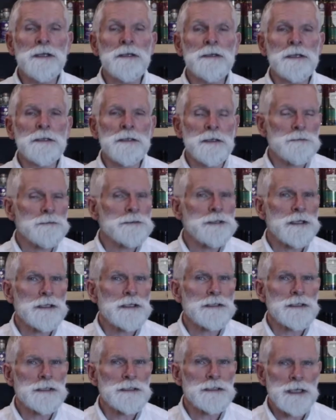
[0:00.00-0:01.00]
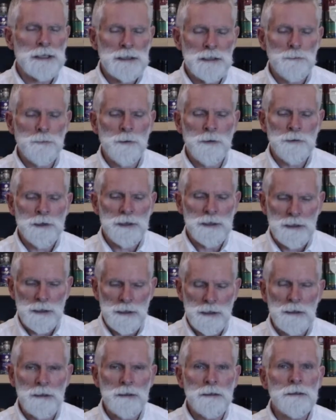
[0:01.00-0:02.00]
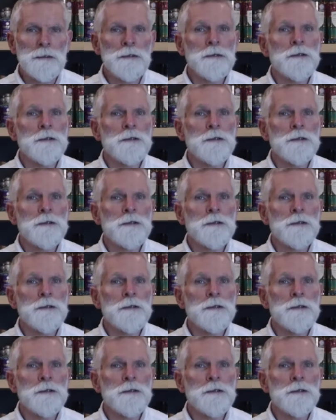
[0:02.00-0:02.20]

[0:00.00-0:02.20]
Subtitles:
They don't tell us exactly what they are,